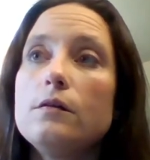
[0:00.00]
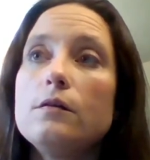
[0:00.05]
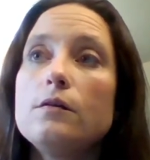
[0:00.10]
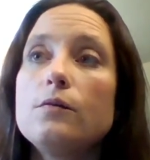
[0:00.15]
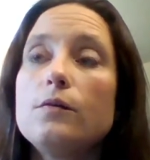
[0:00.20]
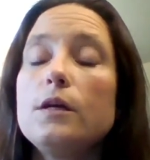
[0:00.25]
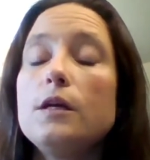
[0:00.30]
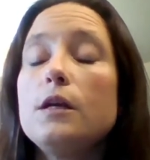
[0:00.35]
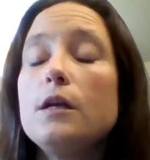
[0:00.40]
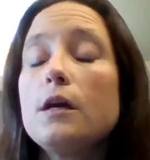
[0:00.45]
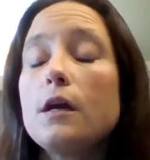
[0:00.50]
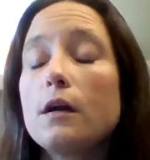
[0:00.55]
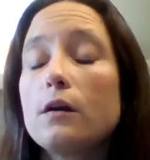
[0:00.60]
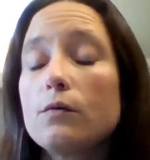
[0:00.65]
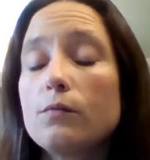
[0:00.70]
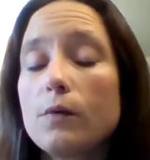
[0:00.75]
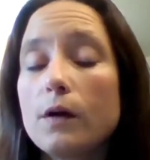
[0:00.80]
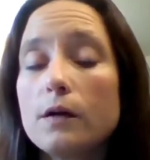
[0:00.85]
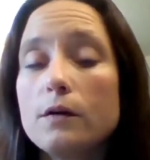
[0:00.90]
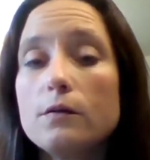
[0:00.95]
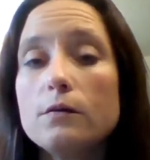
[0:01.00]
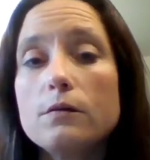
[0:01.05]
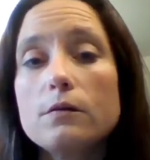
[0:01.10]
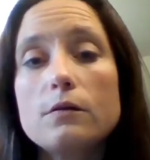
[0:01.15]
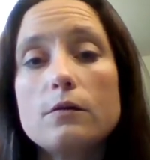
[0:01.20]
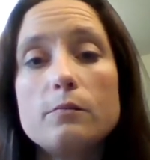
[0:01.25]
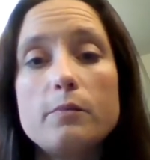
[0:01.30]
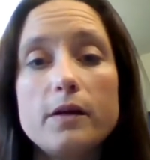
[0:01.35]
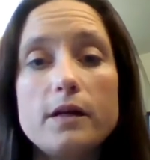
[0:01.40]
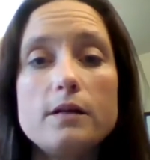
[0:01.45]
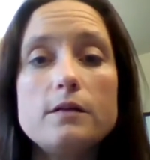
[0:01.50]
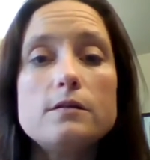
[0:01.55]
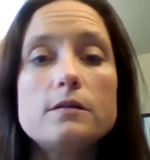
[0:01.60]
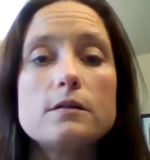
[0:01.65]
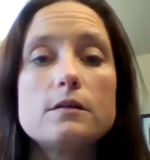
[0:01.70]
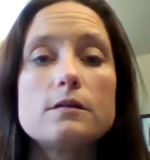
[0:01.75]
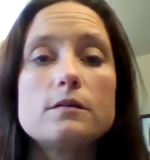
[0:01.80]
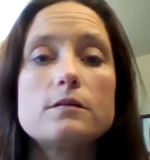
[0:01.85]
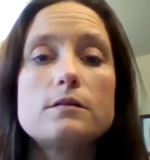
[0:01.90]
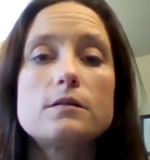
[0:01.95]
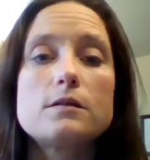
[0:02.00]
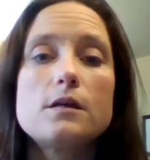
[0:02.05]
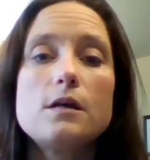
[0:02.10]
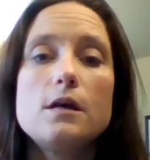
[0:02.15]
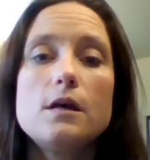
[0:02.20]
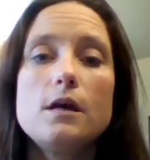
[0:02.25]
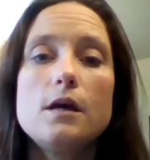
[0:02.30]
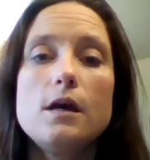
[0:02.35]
you know, eating on a regular basis.